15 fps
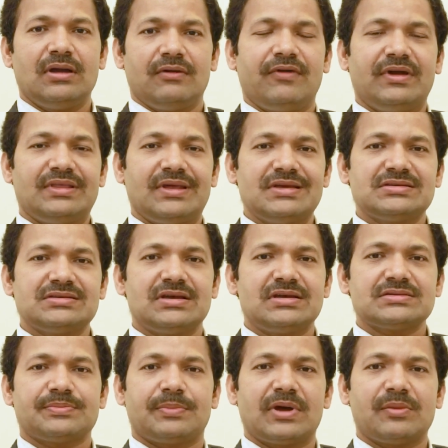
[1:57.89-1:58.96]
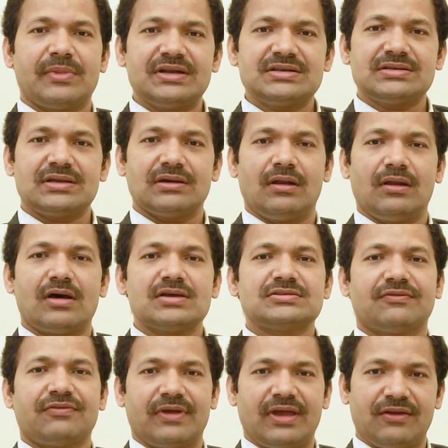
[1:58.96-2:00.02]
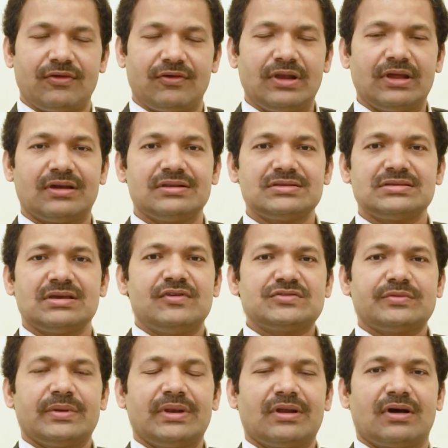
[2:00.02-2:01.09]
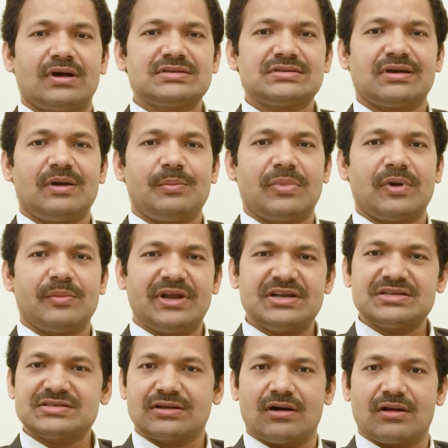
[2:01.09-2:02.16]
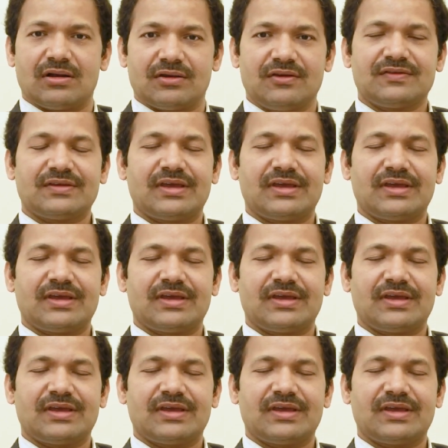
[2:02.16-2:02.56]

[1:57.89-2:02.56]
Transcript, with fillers: where there is a permanent loss of hair follicles which will cause a permanent scar on your